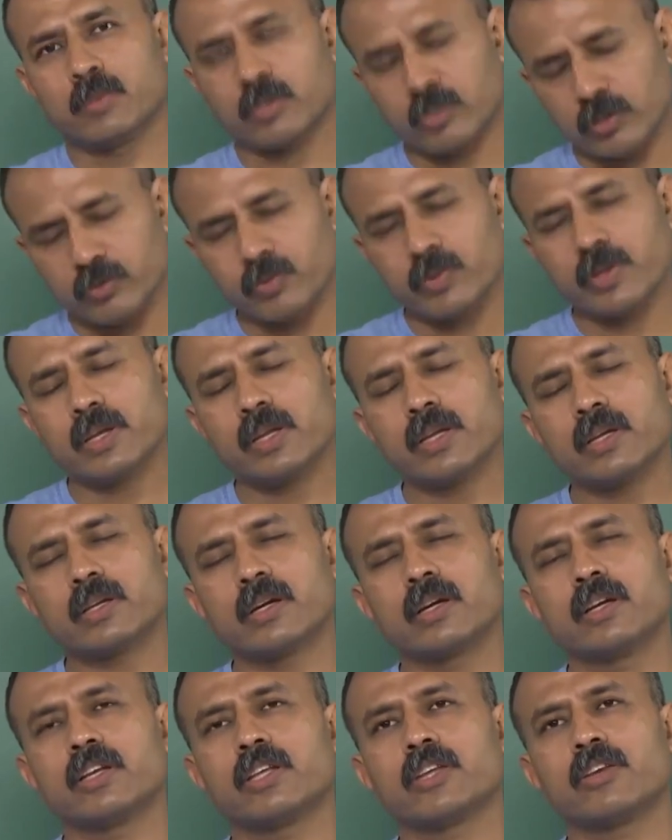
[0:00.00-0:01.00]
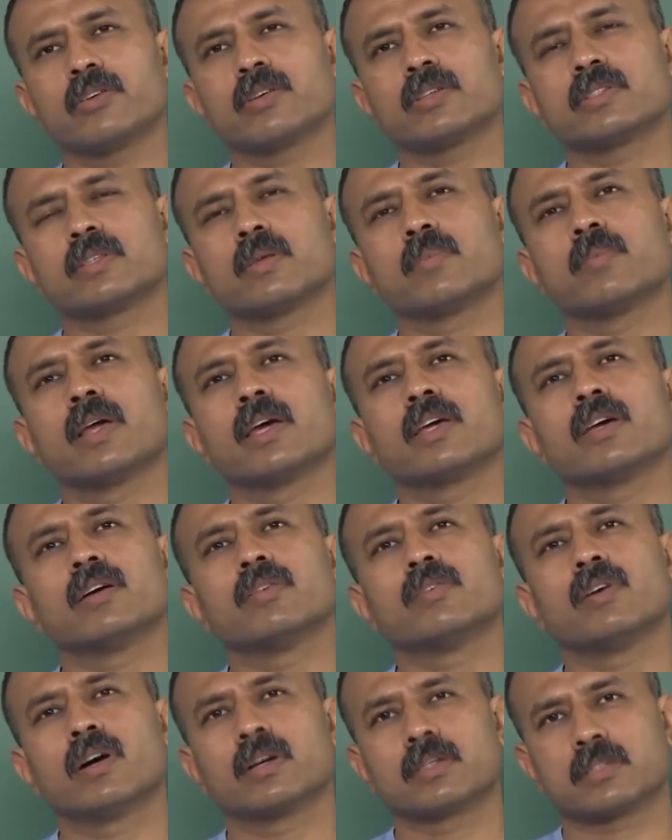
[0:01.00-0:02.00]
because we need continuous supply
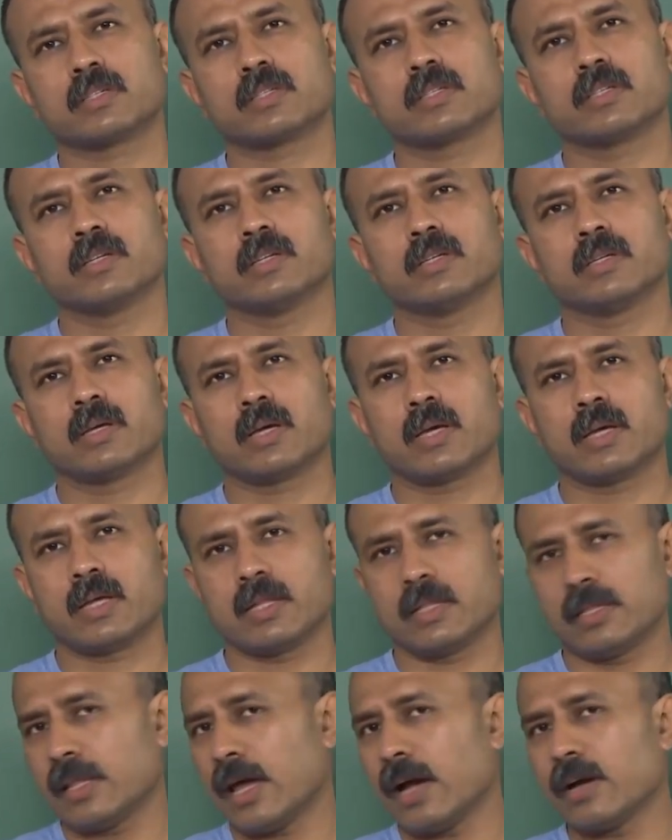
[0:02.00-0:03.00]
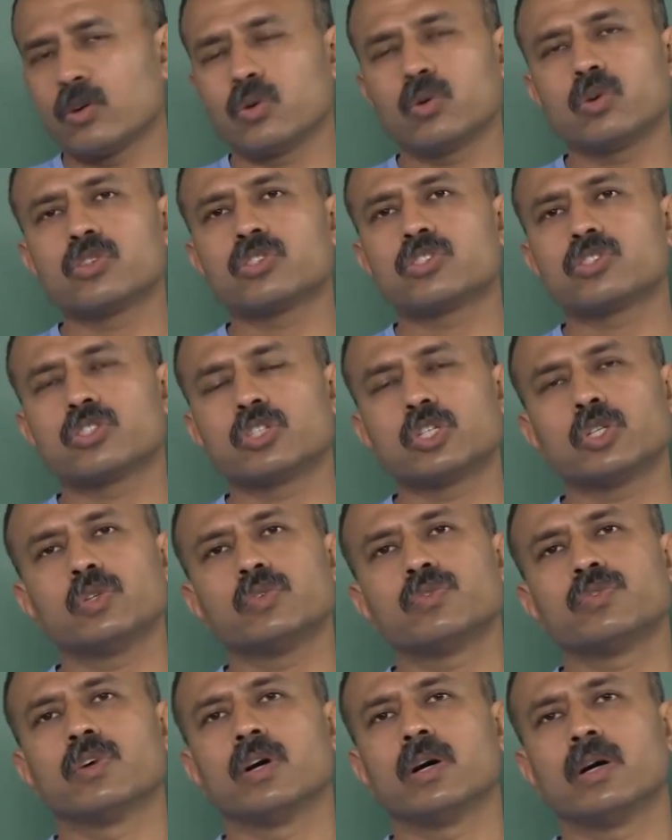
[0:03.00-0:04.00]
of oxygen, and that holds
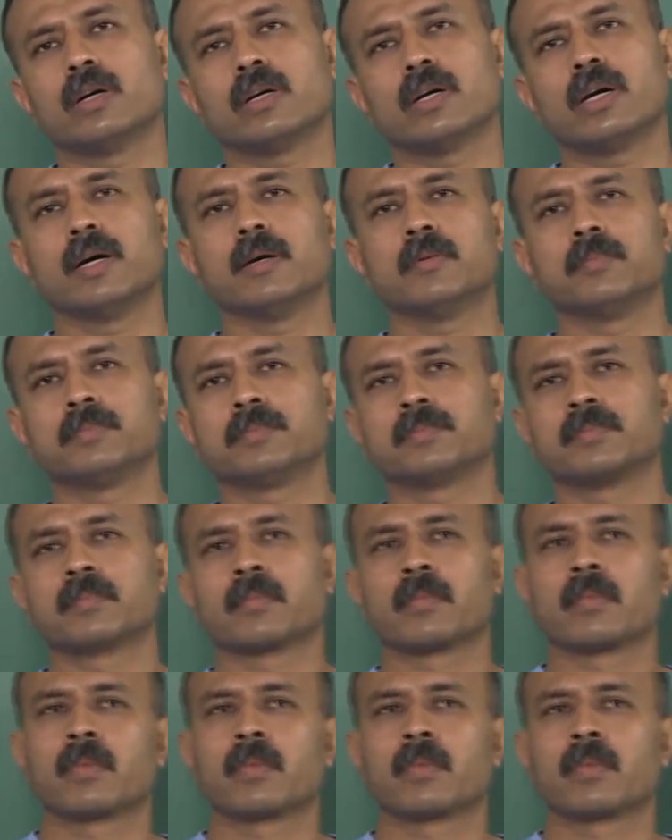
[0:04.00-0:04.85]
true for